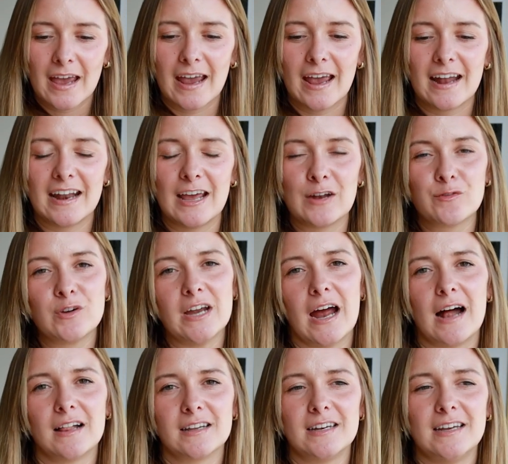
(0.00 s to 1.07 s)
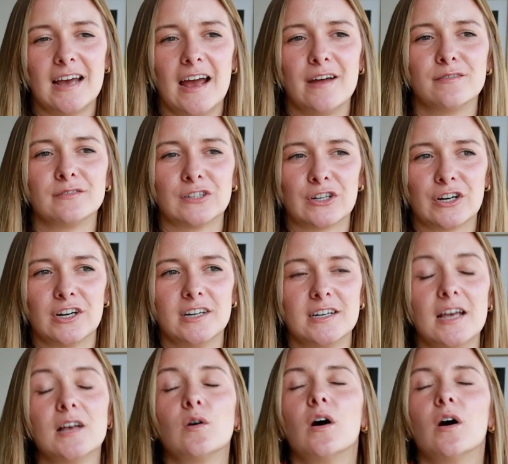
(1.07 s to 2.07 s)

And in reality, I've learned